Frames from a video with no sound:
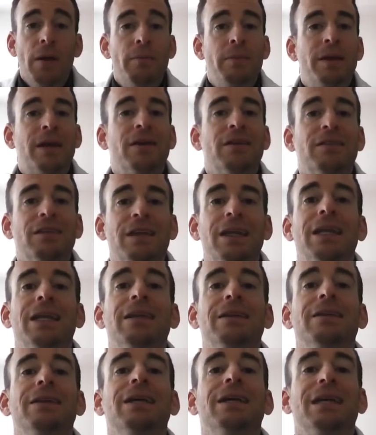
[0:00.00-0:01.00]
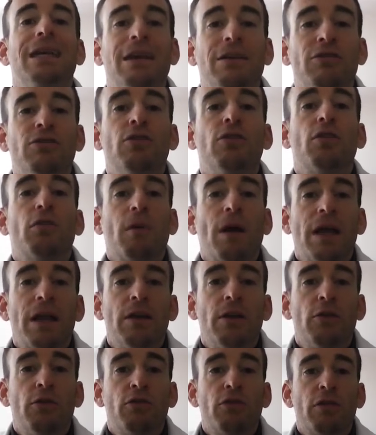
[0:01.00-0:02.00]
because it gives you the right
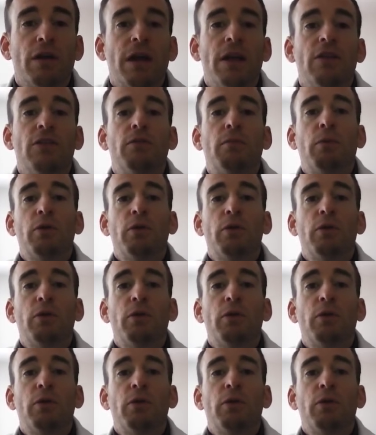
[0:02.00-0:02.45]
nutrients,